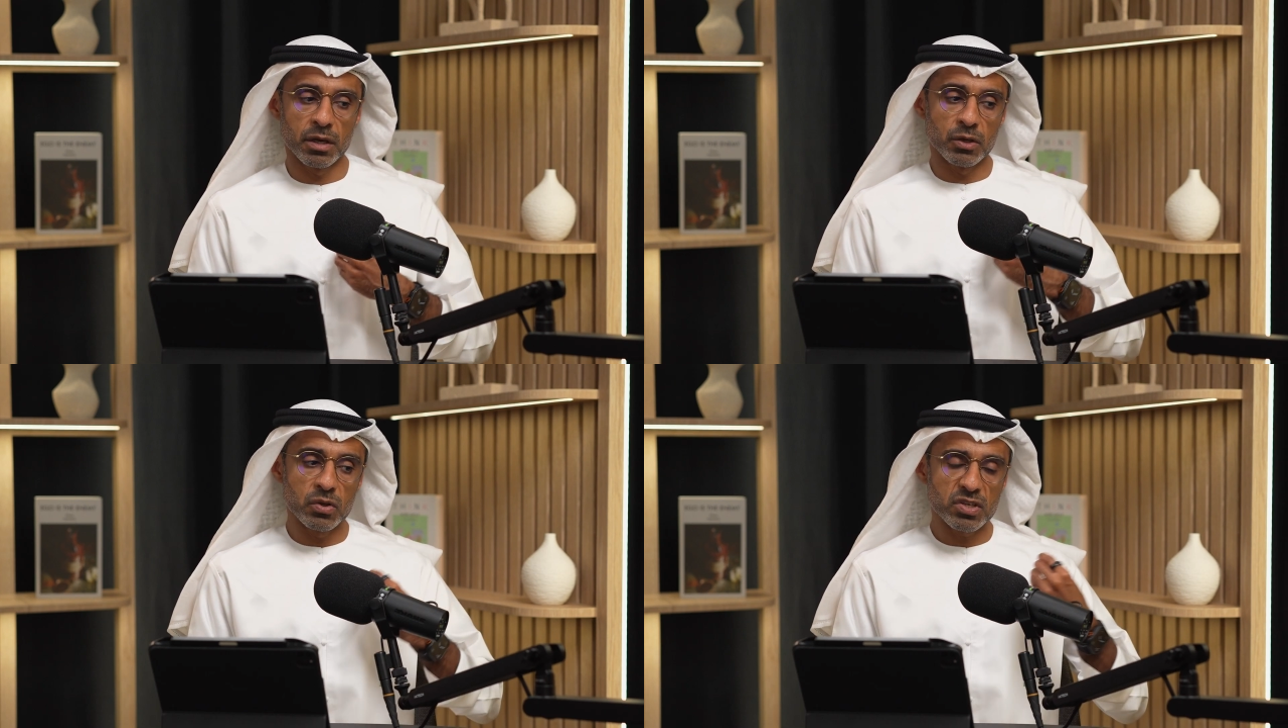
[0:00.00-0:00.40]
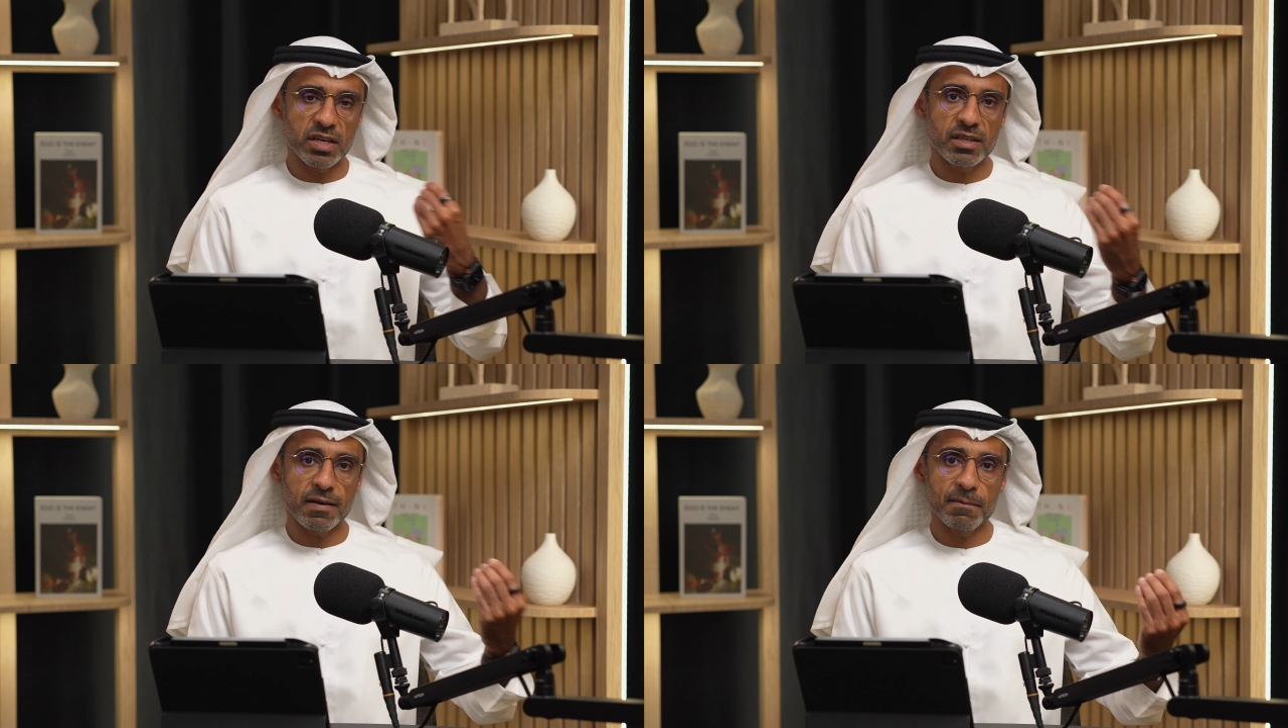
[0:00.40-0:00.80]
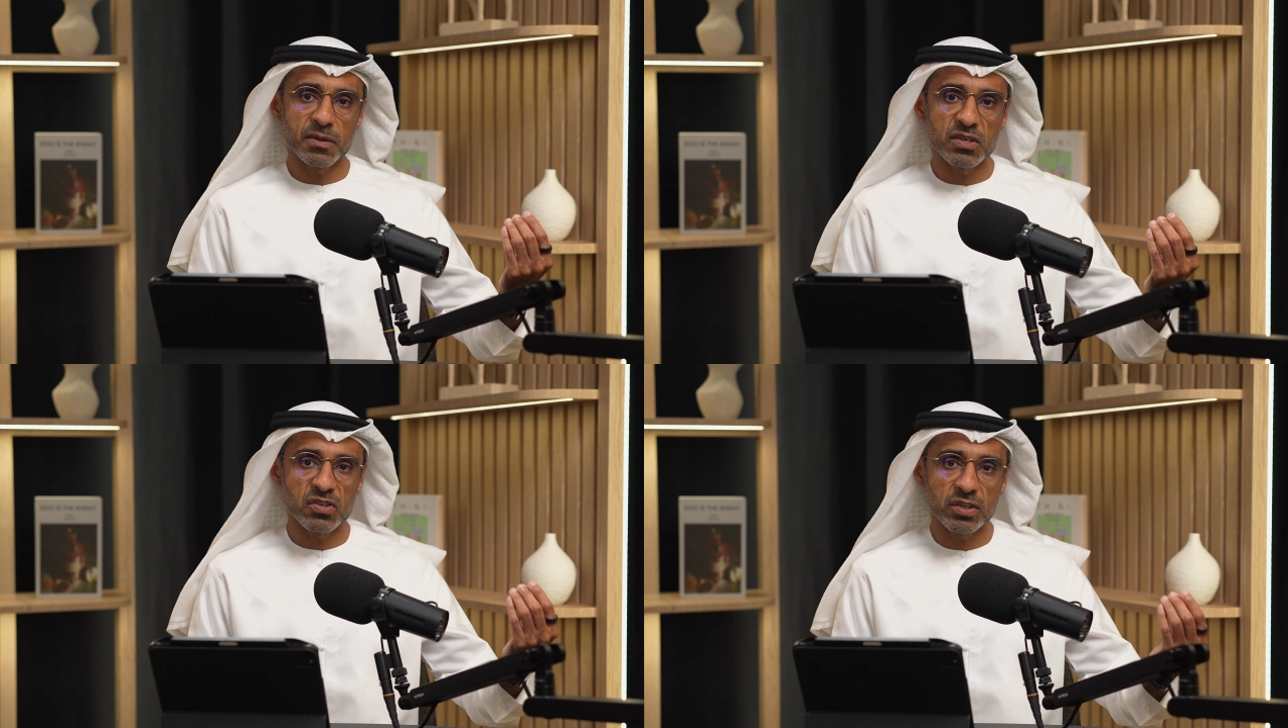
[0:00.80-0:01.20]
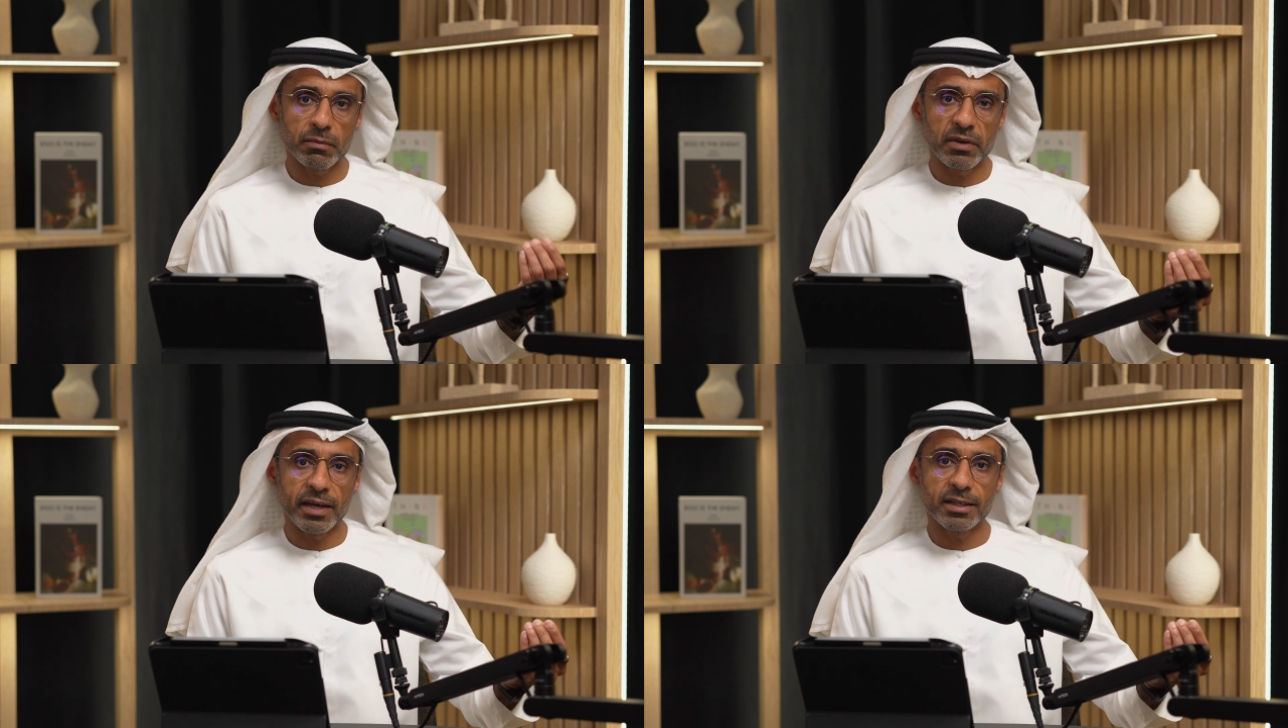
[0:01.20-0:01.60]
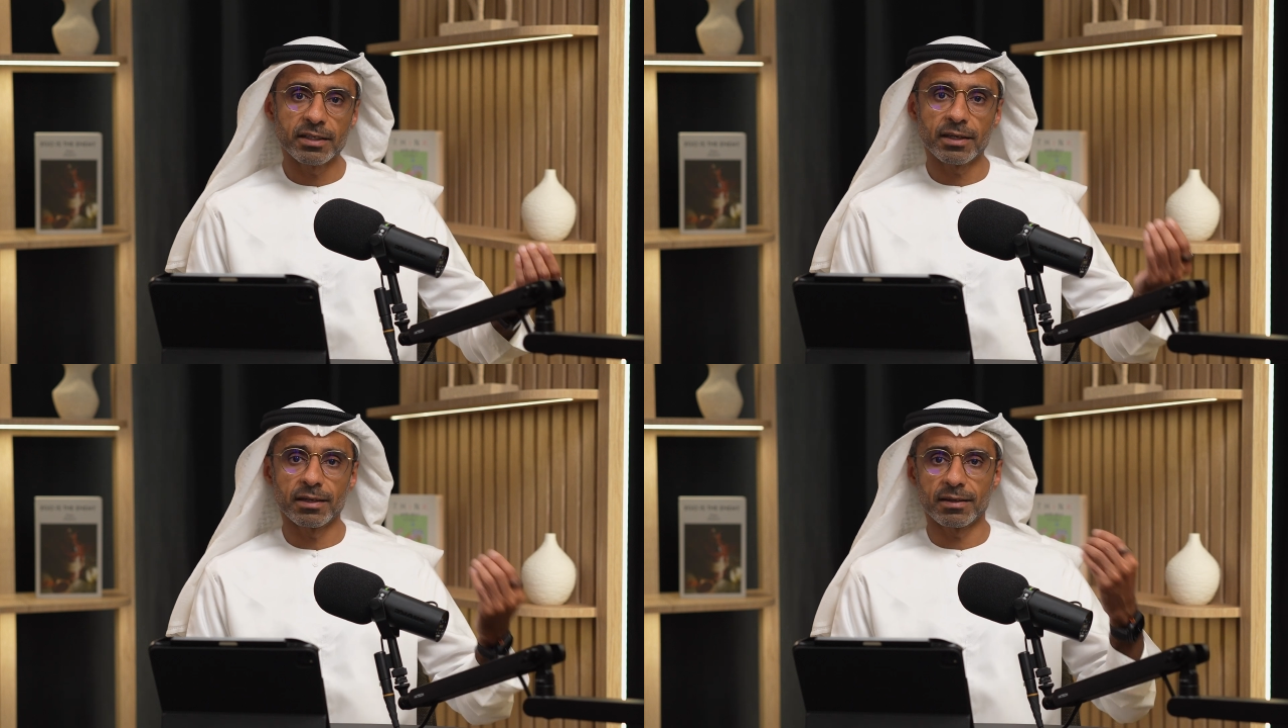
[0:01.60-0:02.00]
you see them
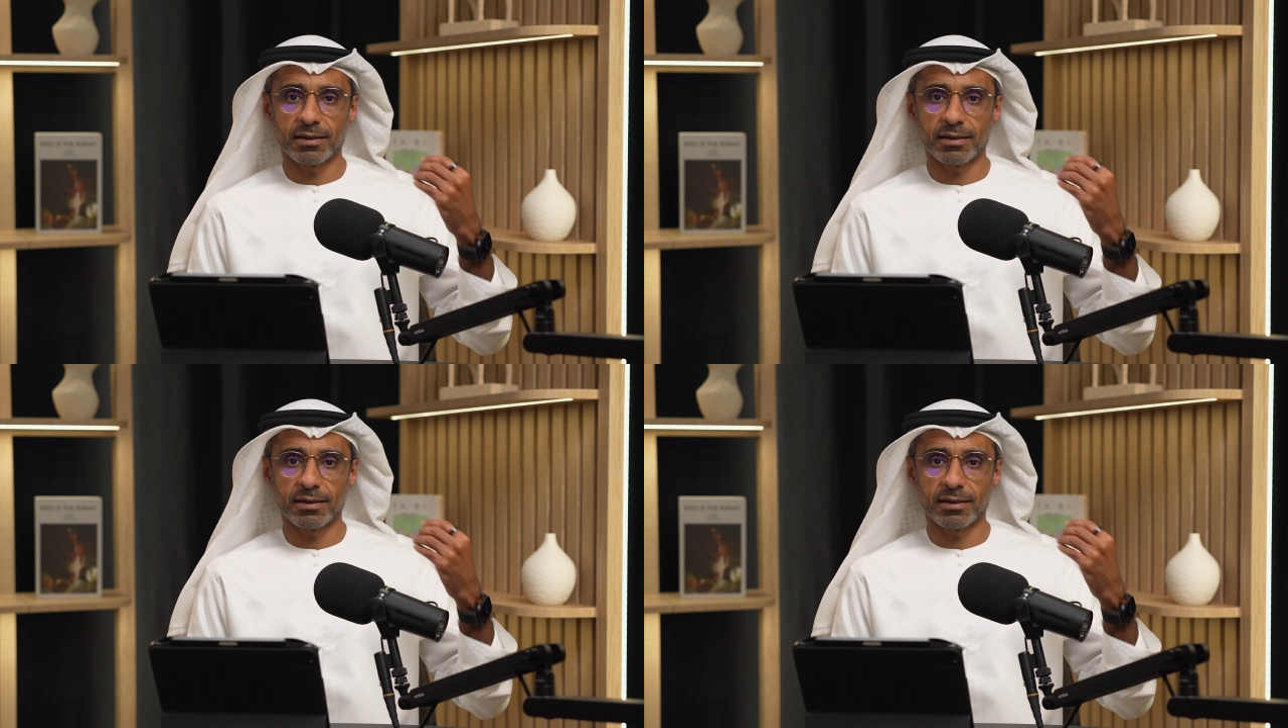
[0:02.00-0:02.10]
stimulating